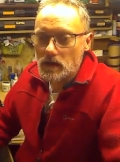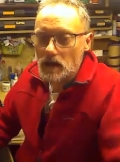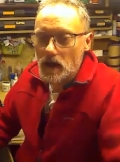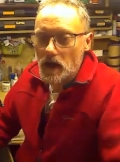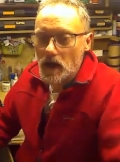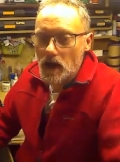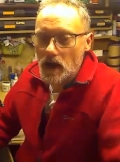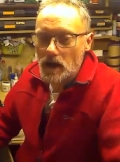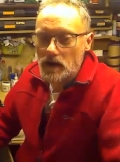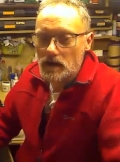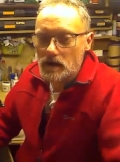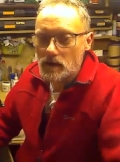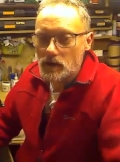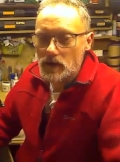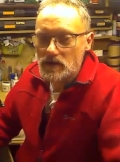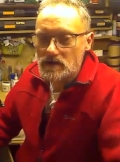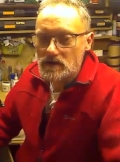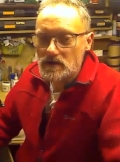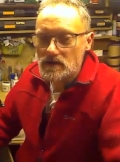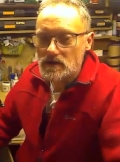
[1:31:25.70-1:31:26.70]
the
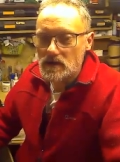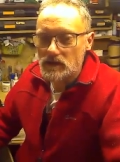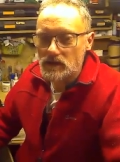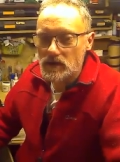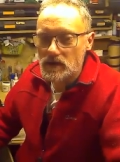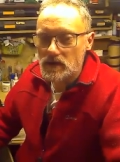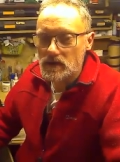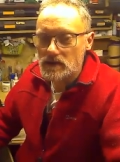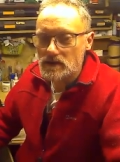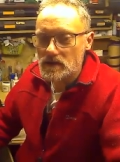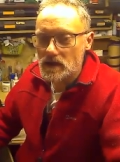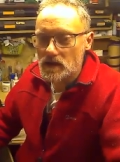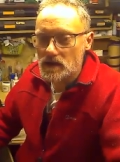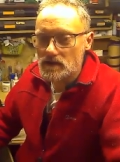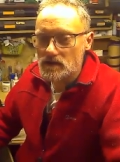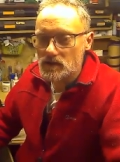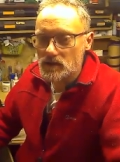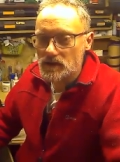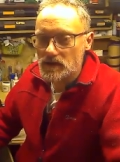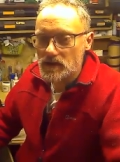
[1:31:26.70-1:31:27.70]
question is, Stephen, you're going to tell
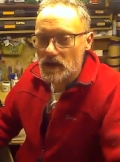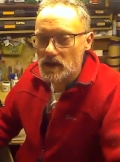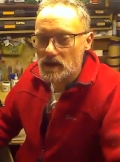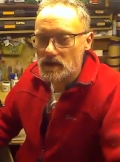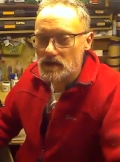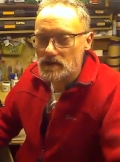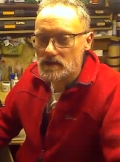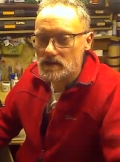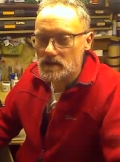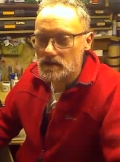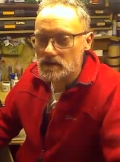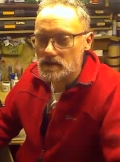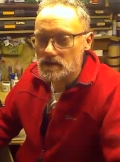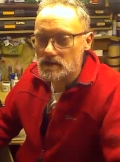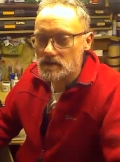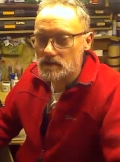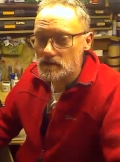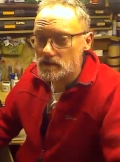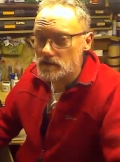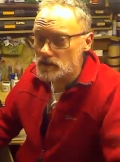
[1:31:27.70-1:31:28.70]
us what the alias is?
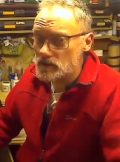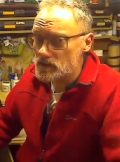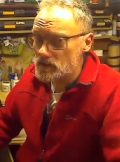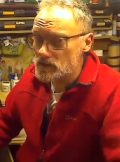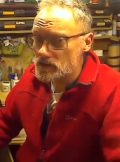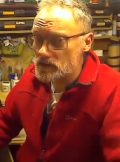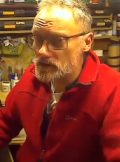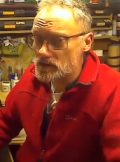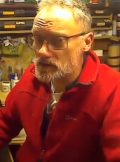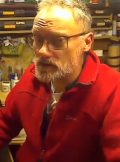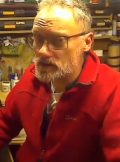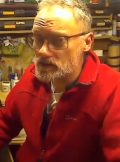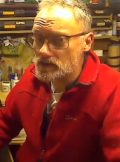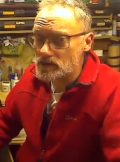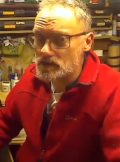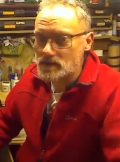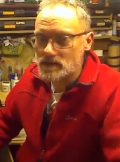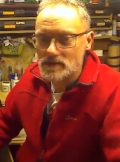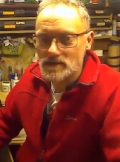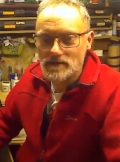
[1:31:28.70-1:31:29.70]

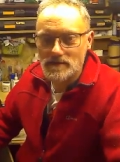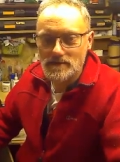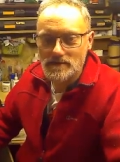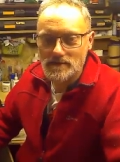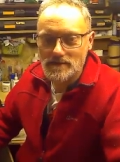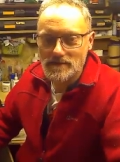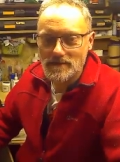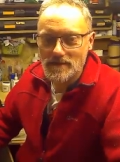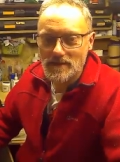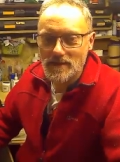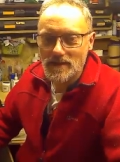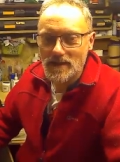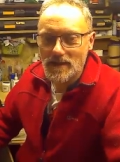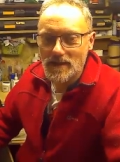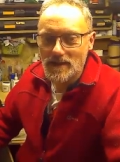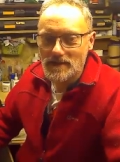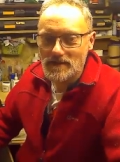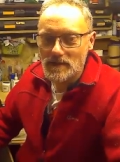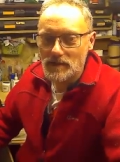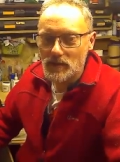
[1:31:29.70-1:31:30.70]

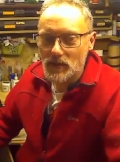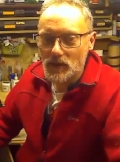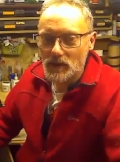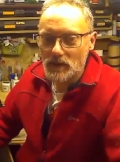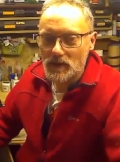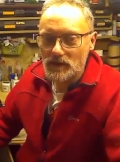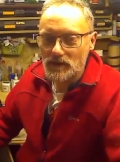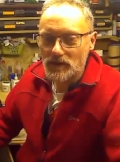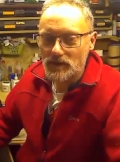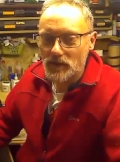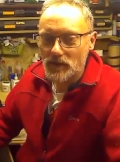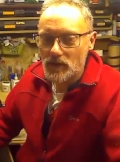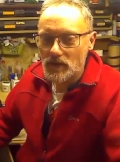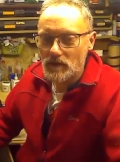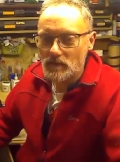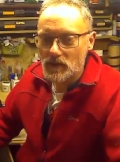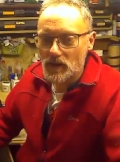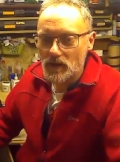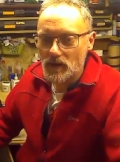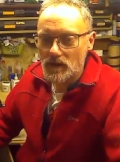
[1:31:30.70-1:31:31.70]
See, we're not going to be able to follow
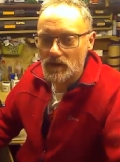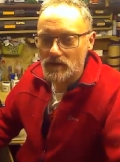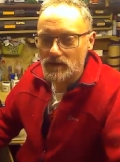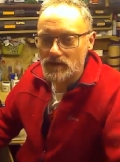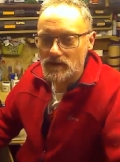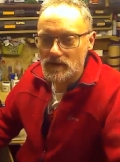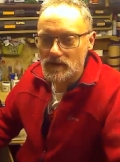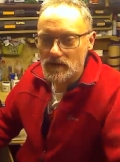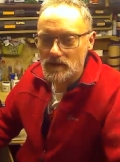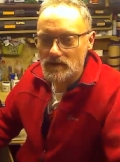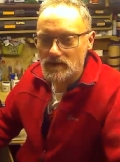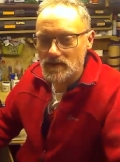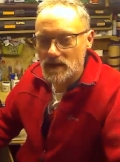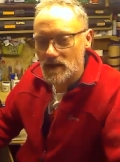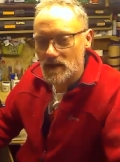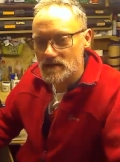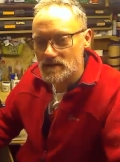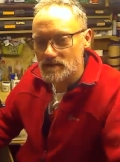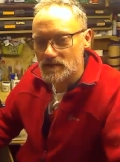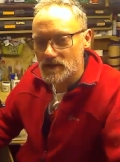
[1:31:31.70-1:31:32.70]
your blog if you
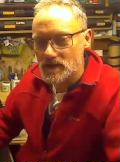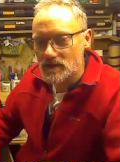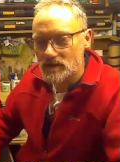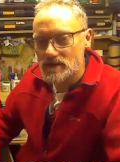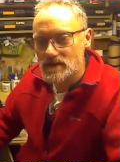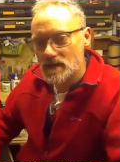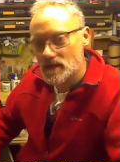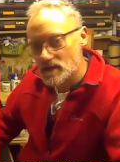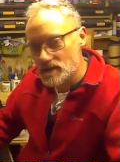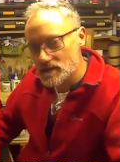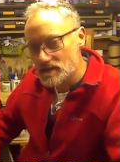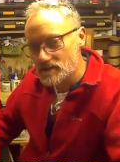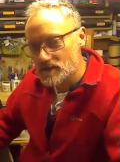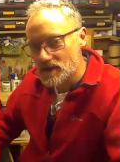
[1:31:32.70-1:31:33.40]
tell us, but then if you tell us,